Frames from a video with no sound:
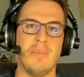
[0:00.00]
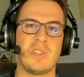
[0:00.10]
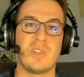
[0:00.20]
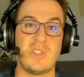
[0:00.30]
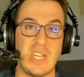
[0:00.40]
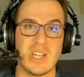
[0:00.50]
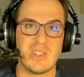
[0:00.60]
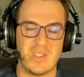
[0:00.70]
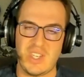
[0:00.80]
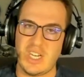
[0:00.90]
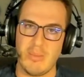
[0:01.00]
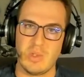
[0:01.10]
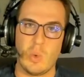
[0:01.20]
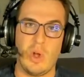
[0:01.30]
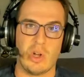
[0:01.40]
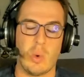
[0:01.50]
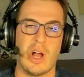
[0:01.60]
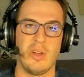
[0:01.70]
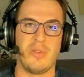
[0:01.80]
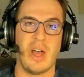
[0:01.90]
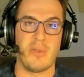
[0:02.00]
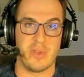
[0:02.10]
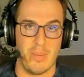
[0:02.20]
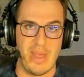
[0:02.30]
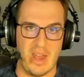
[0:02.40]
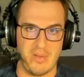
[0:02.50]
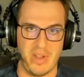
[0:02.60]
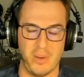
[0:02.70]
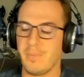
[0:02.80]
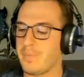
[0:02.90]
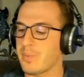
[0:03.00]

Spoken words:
6 teams will qualify from that event.